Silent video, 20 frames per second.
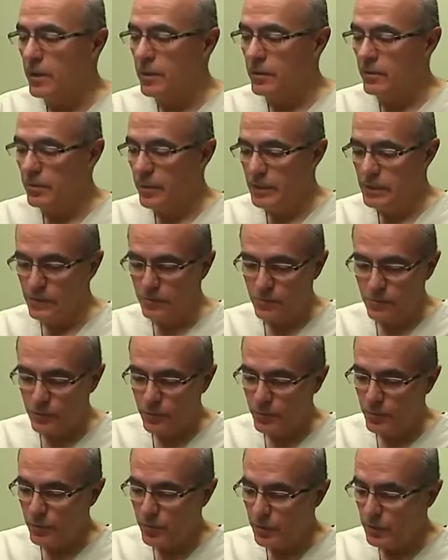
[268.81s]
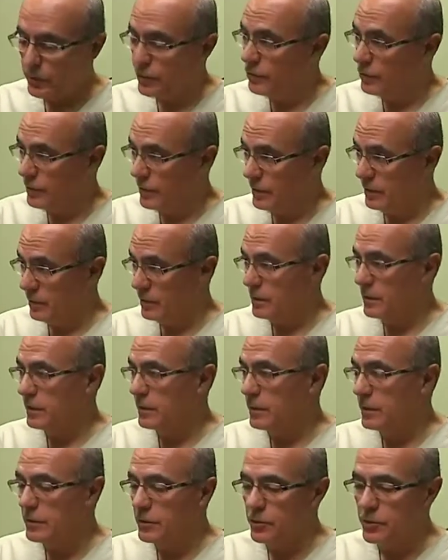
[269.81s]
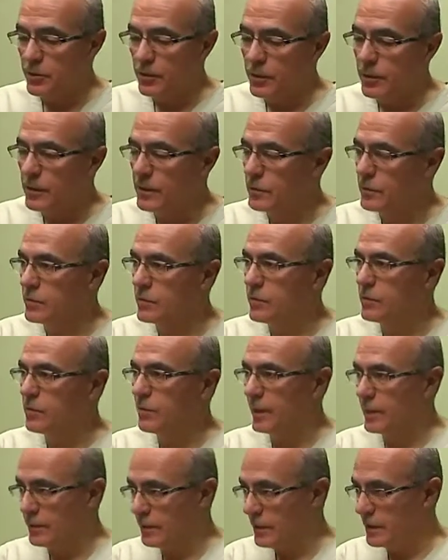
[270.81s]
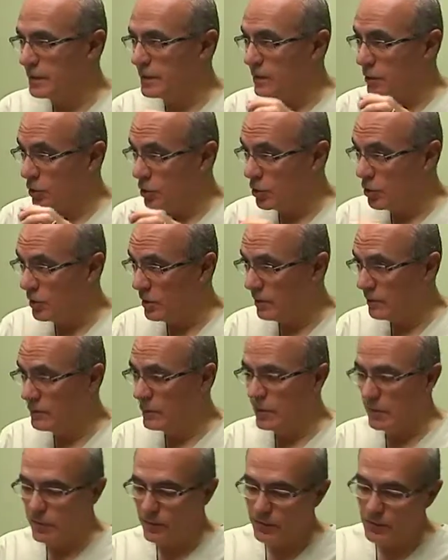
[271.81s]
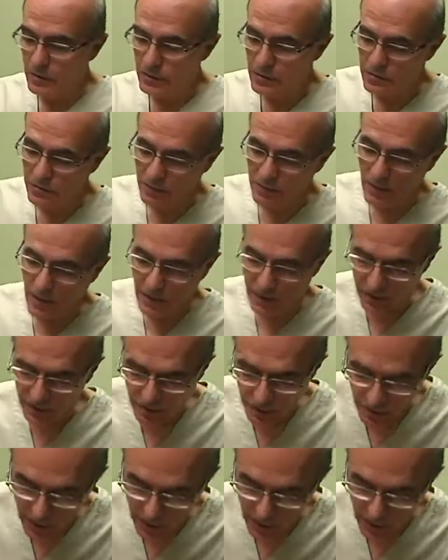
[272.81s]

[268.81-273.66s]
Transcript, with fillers: The best way to treat this condition is to address the nerves of these fine